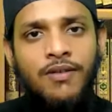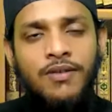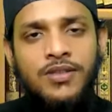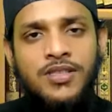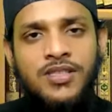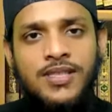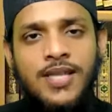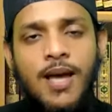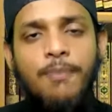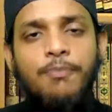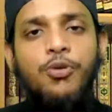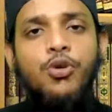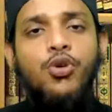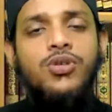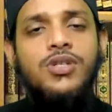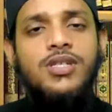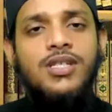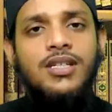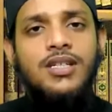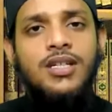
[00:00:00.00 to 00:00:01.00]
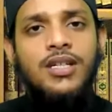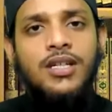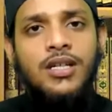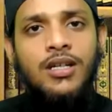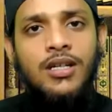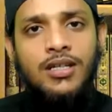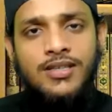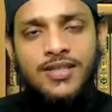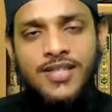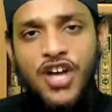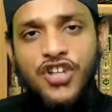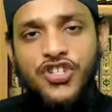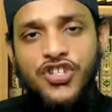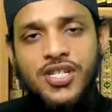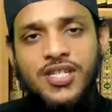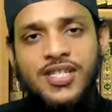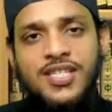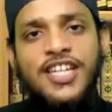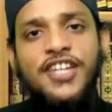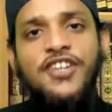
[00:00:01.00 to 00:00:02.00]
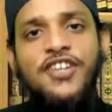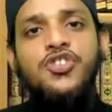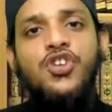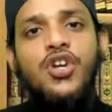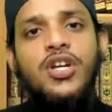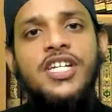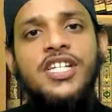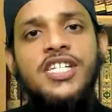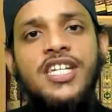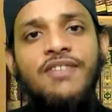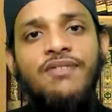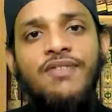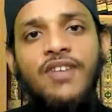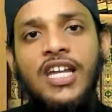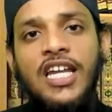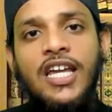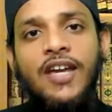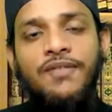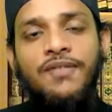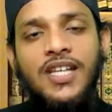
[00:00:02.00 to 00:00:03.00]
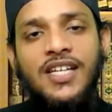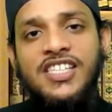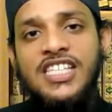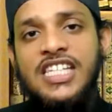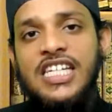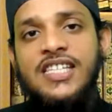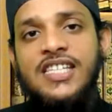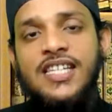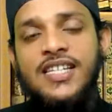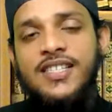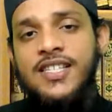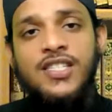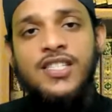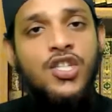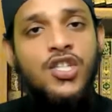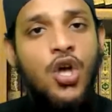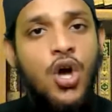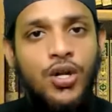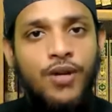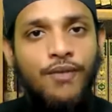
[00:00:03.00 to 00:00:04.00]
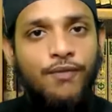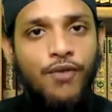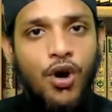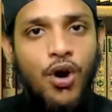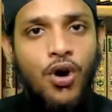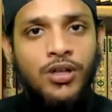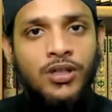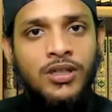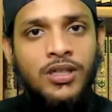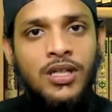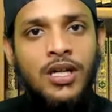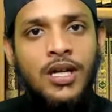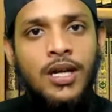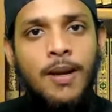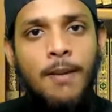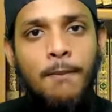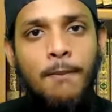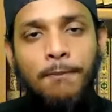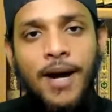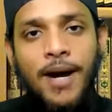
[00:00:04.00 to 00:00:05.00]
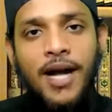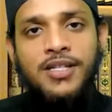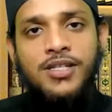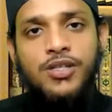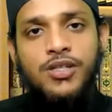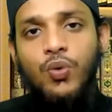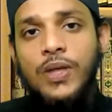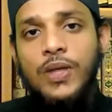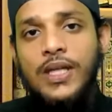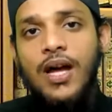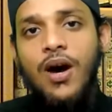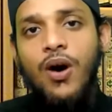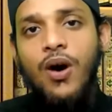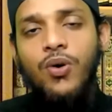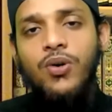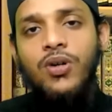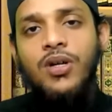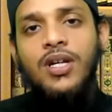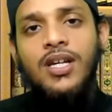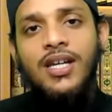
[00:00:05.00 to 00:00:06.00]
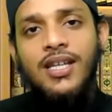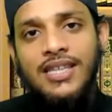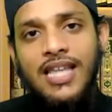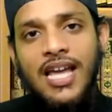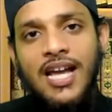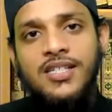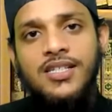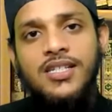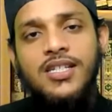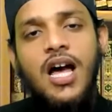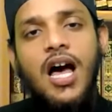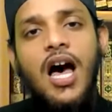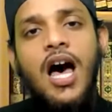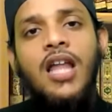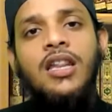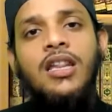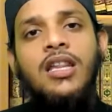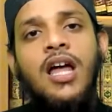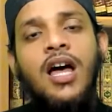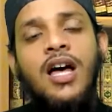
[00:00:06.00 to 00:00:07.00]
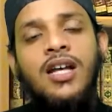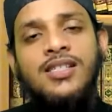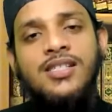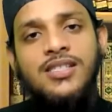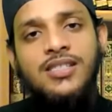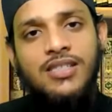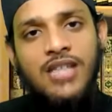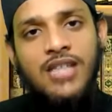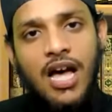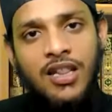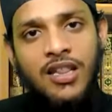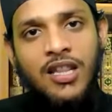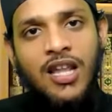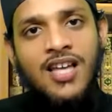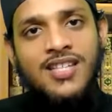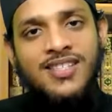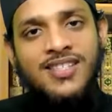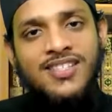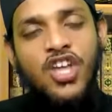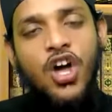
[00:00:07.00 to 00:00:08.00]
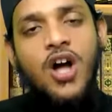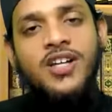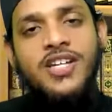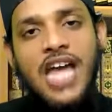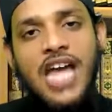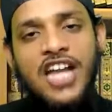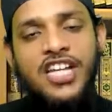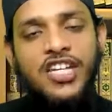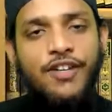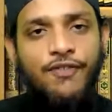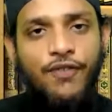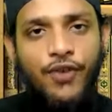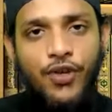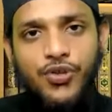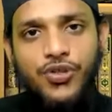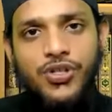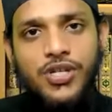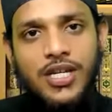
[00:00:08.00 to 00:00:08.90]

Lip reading: Suppose, such as Christianity believe that Jesus is Son of God, but we know that Allah's third attribute